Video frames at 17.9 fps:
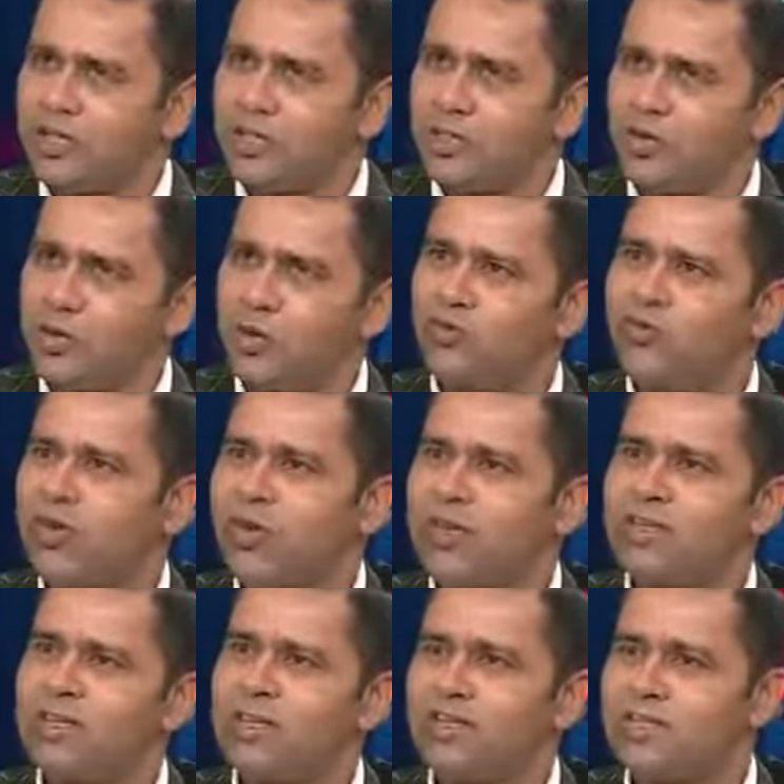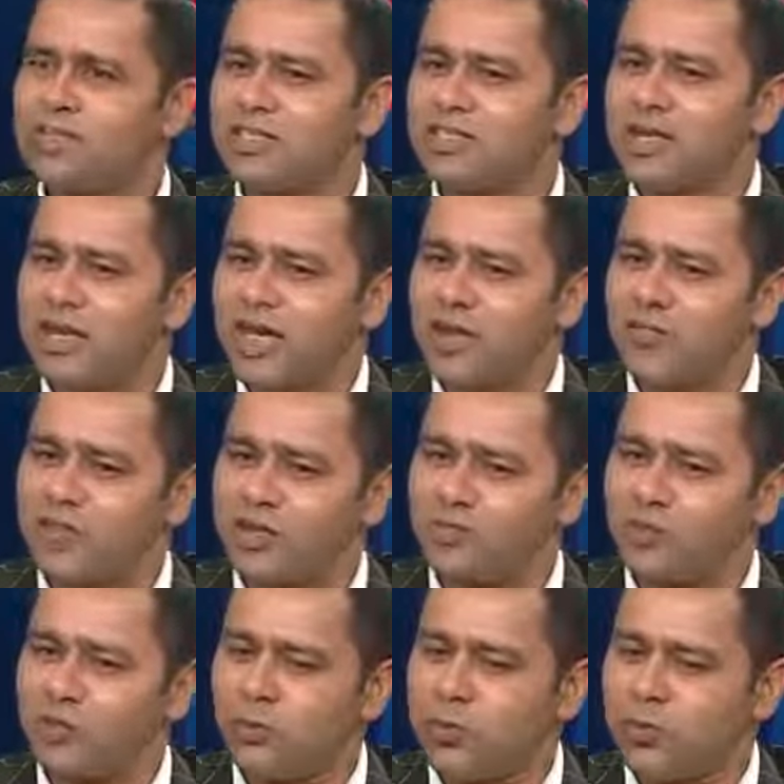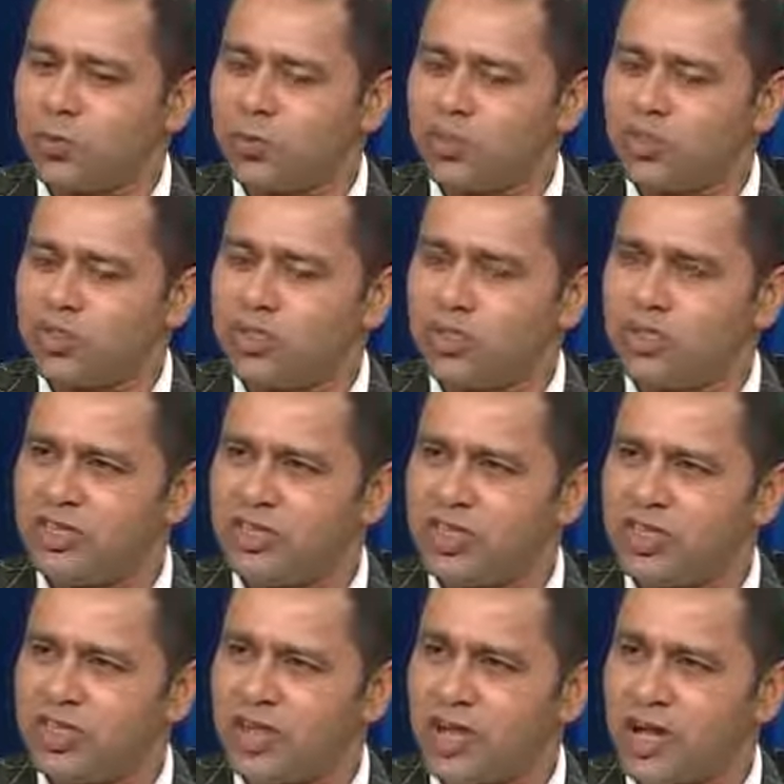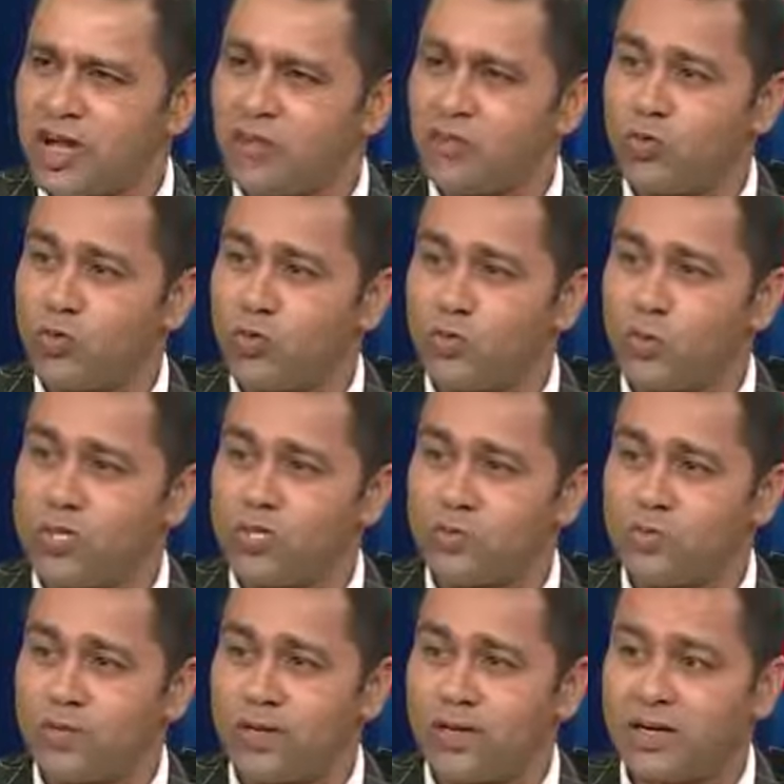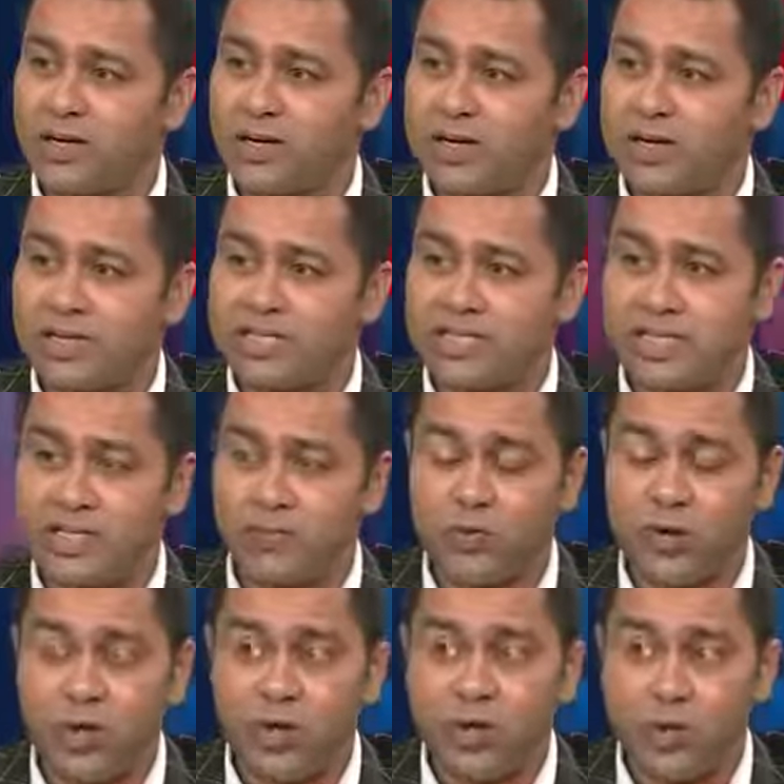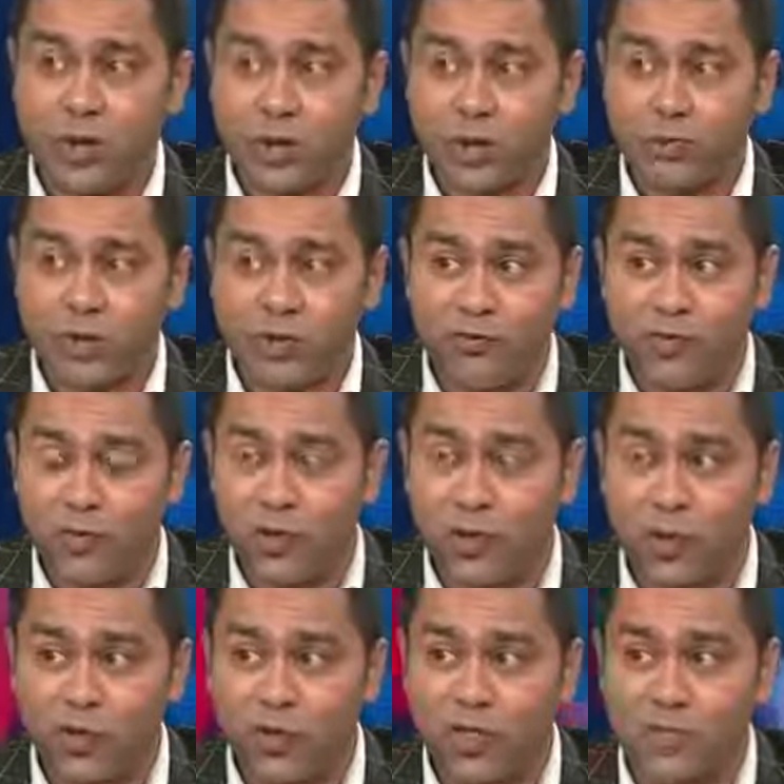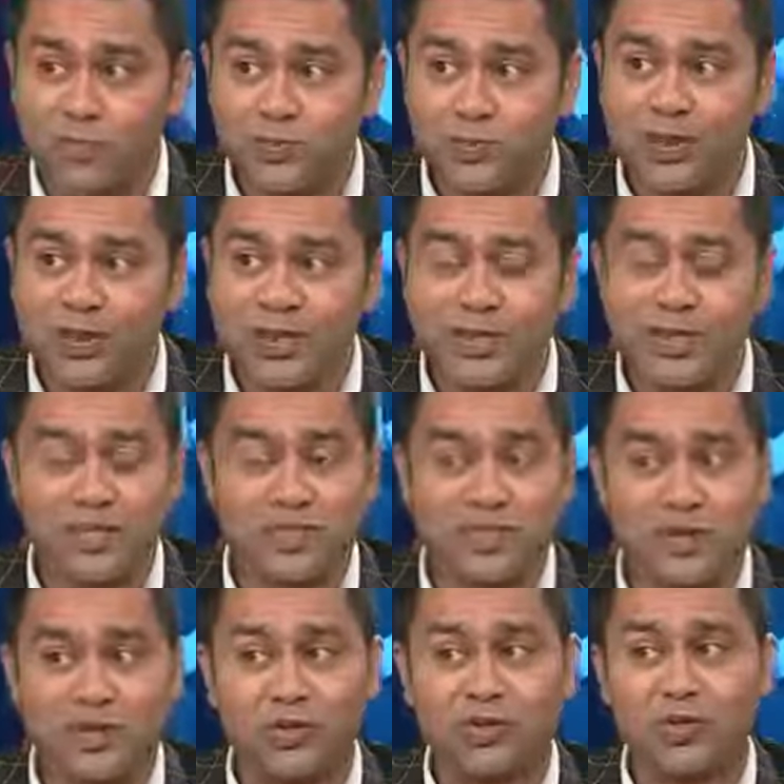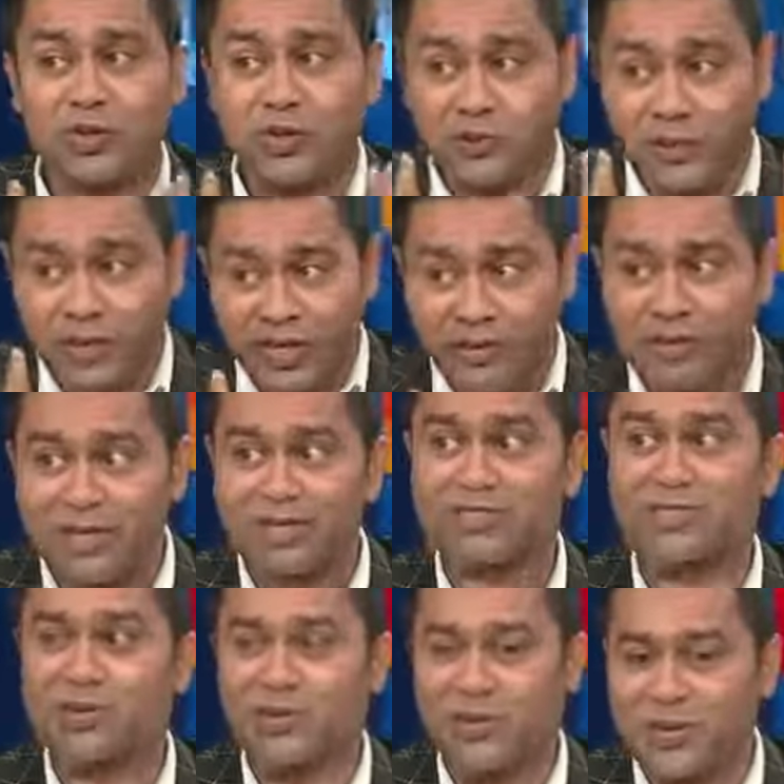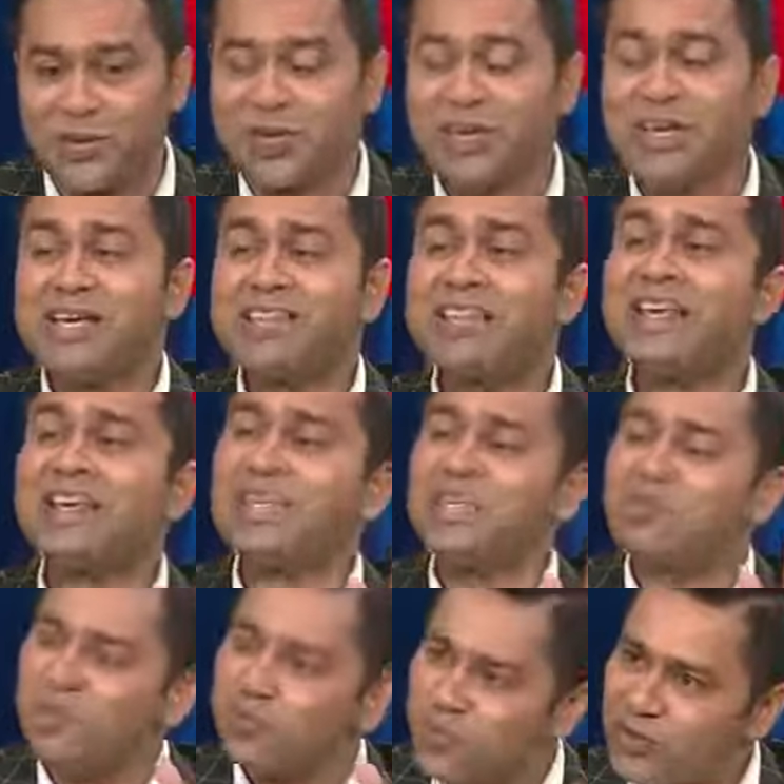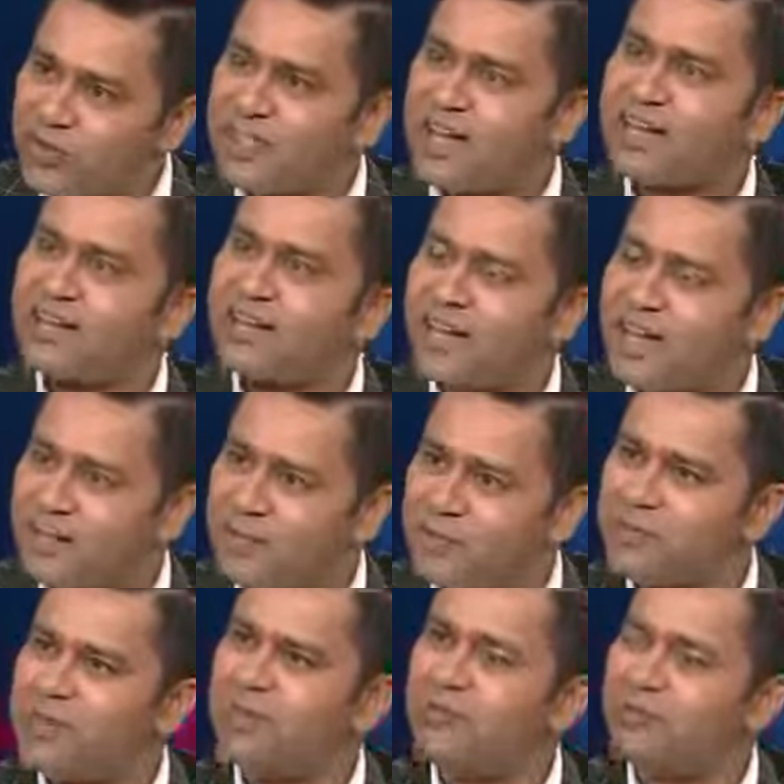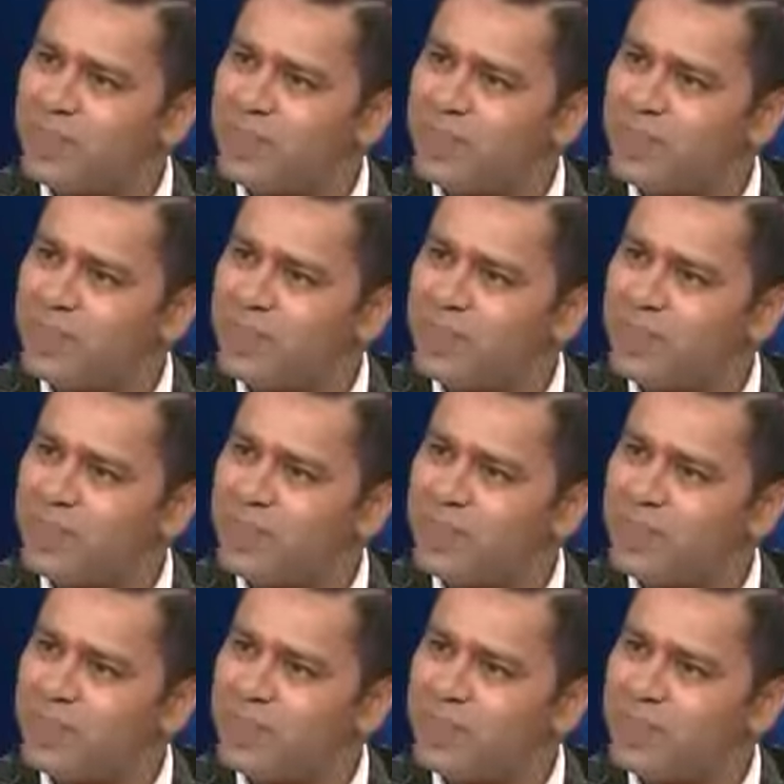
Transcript: you will find that average will be about 3.5 overs per innings. It will not be 4 overs per inning. So you would pretty much know that even for that IPL